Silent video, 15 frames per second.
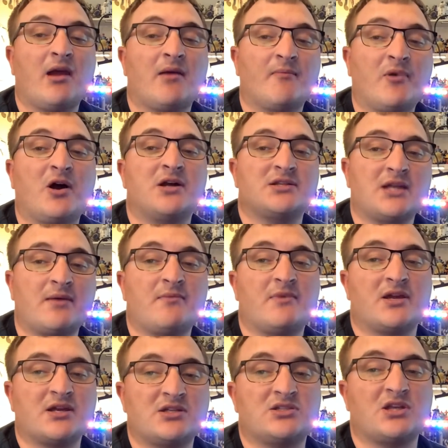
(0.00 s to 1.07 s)
but I
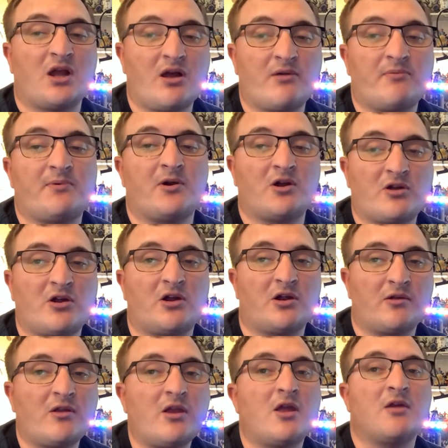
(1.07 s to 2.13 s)
make a song for
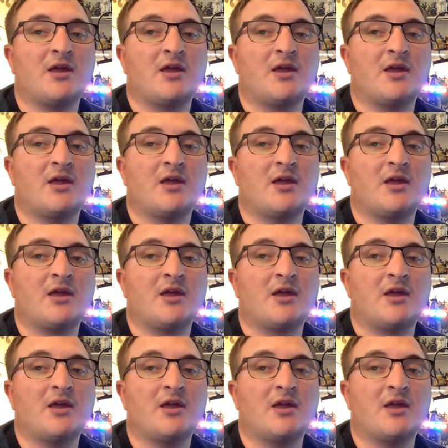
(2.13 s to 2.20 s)
her